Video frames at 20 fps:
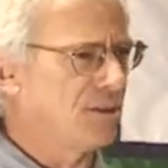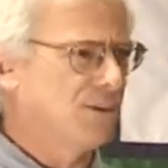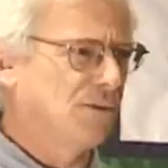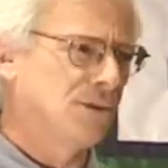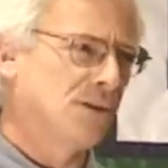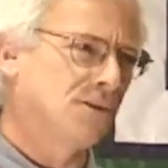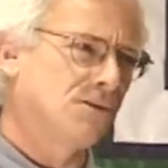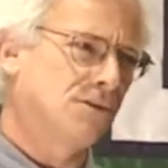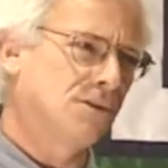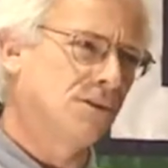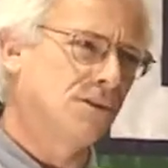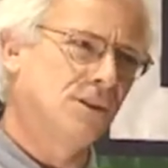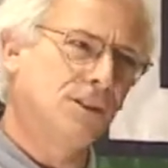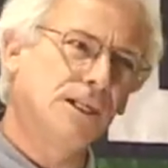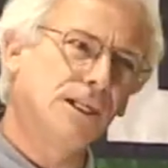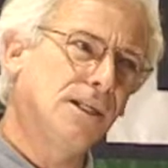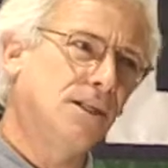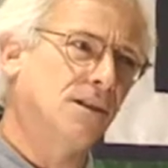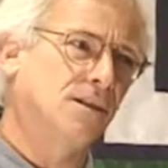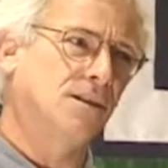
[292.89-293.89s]
We don't
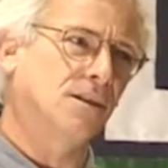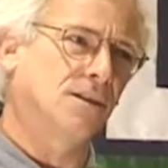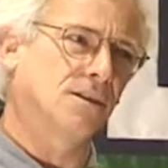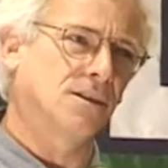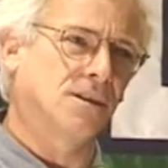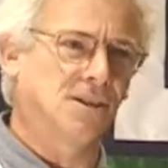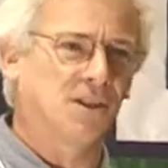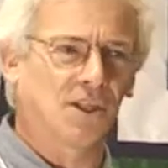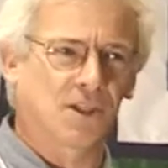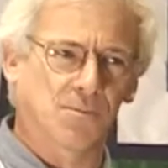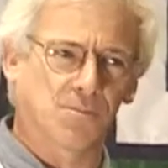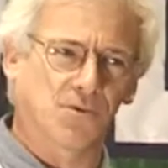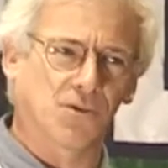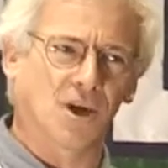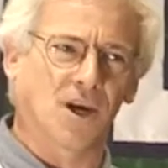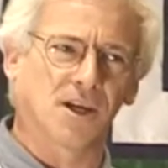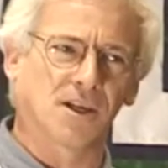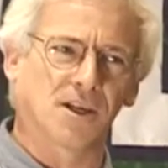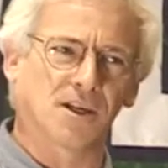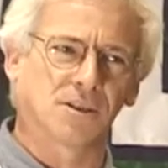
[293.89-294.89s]
need another
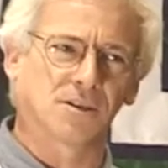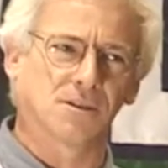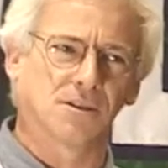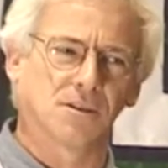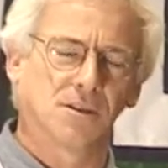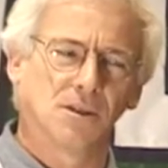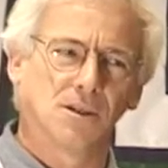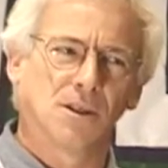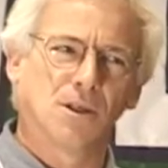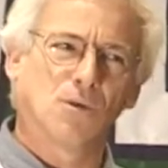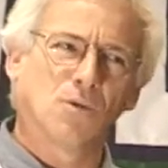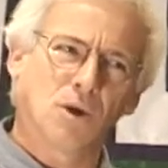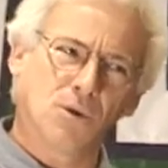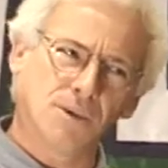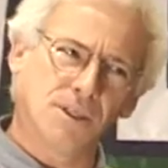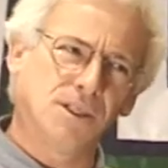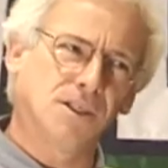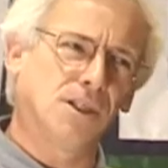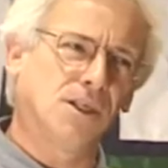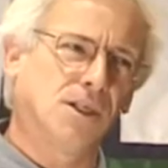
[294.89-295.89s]
product. What
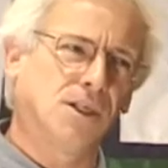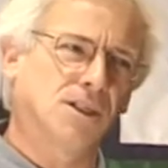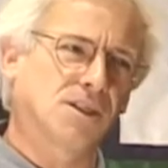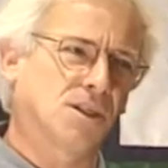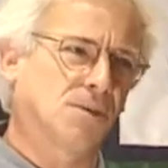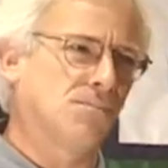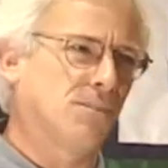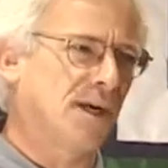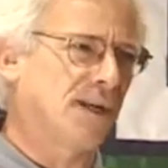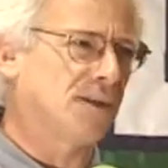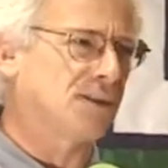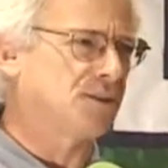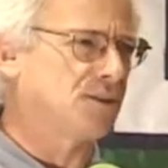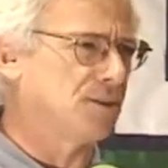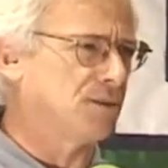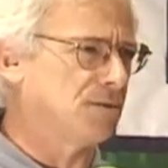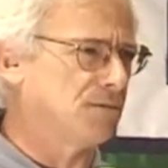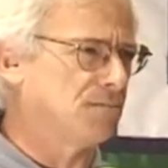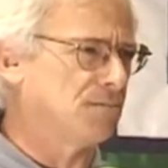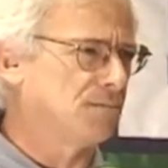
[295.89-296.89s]
we need is a
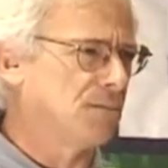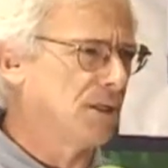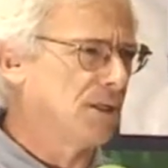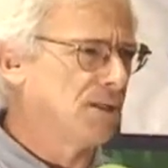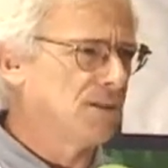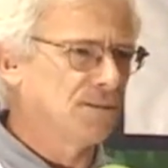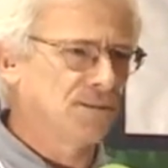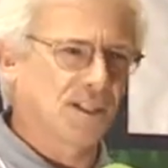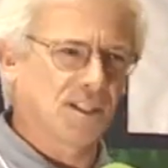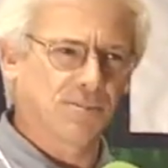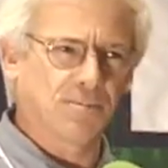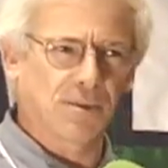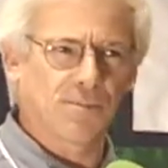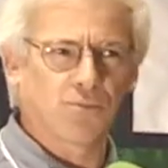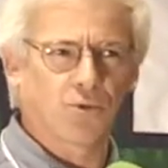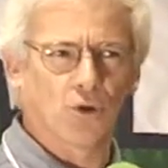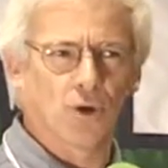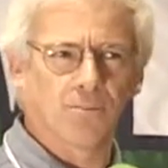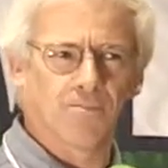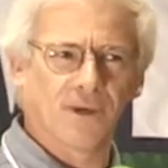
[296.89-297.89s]
medicine that has been
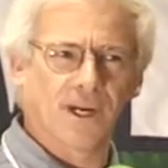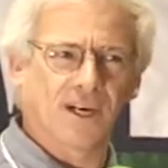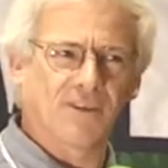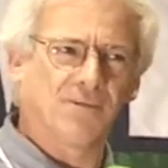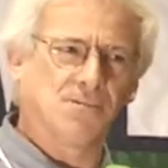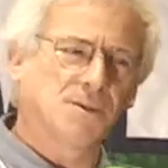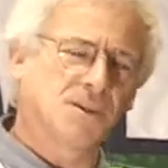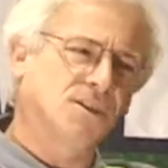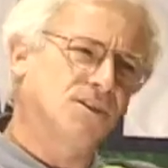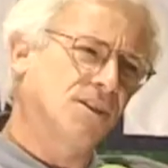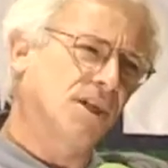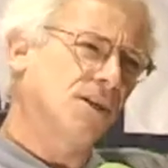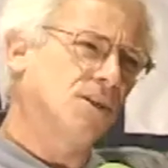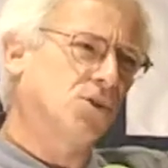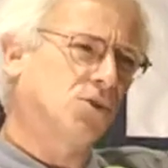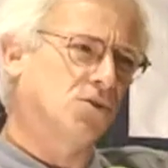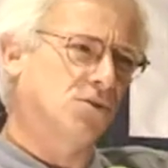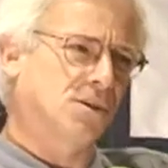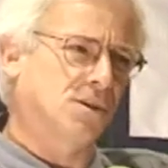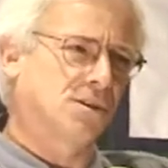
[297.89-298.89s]
brought back from the
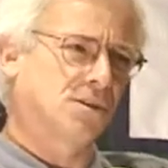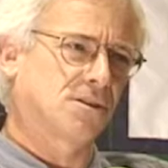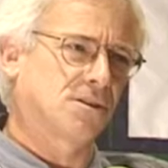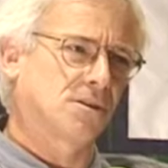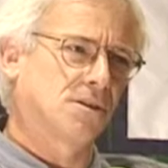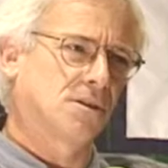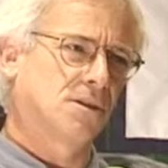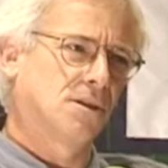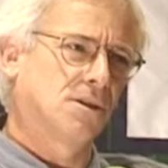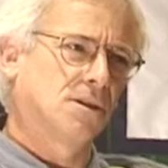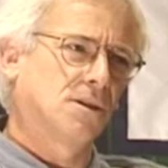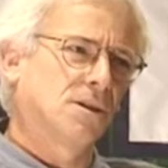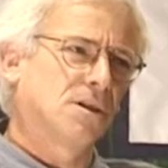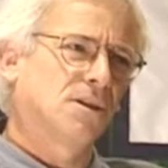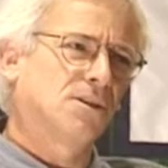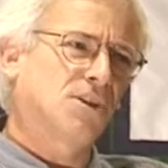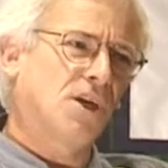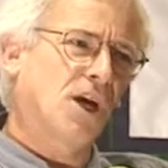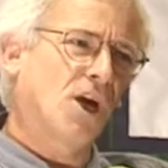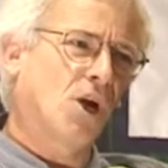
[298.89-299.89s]
centuries
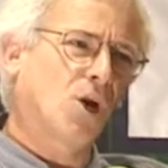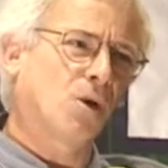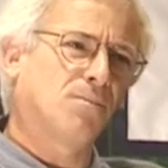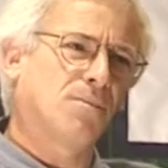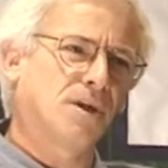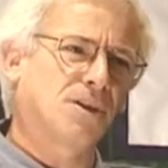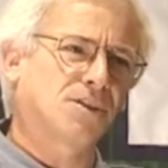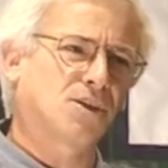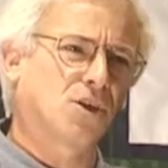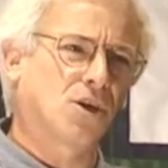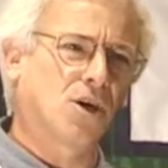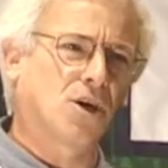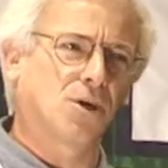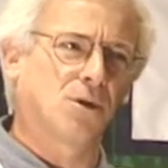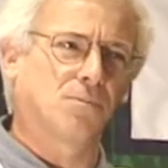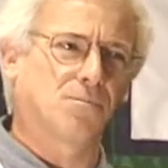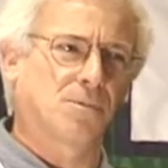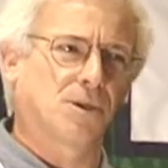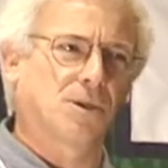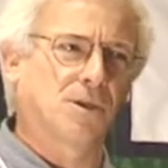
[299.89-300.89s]
to help us
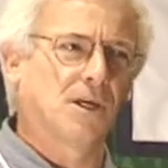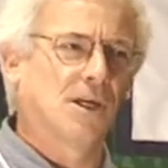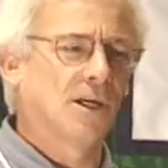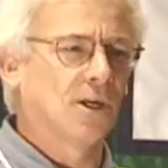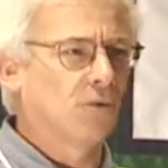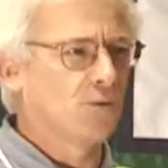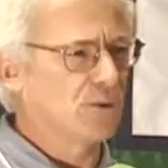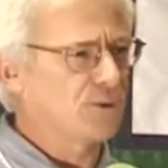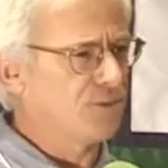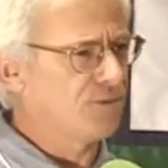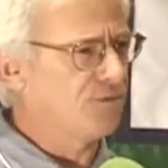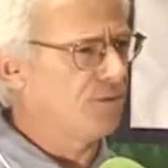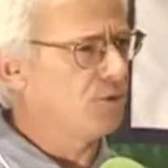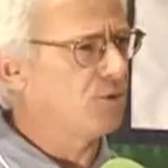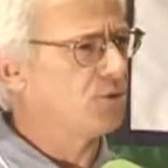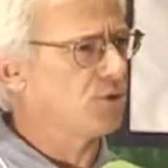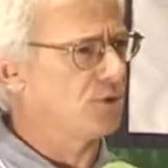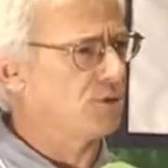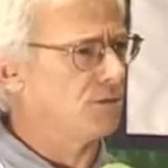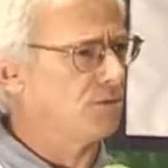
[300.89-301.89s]
cope with the
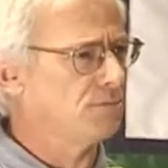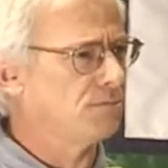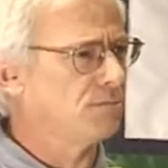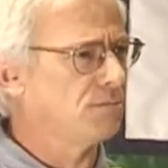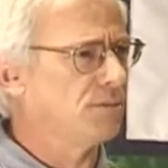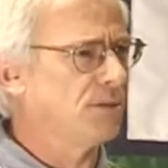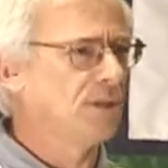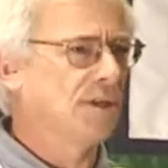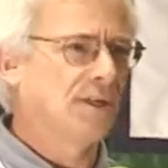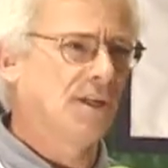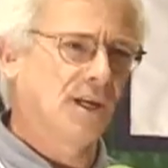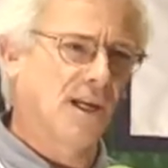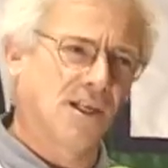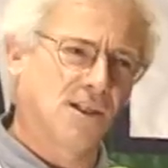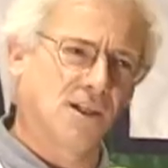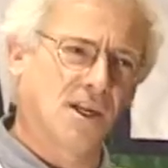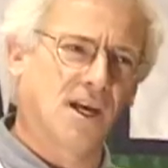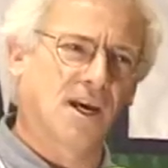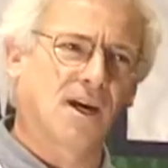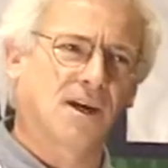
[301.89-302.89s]
future
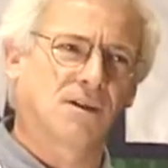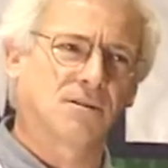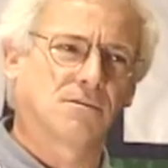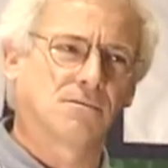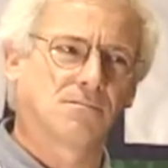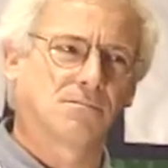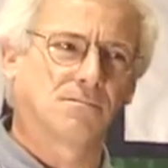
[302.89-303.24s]
and now.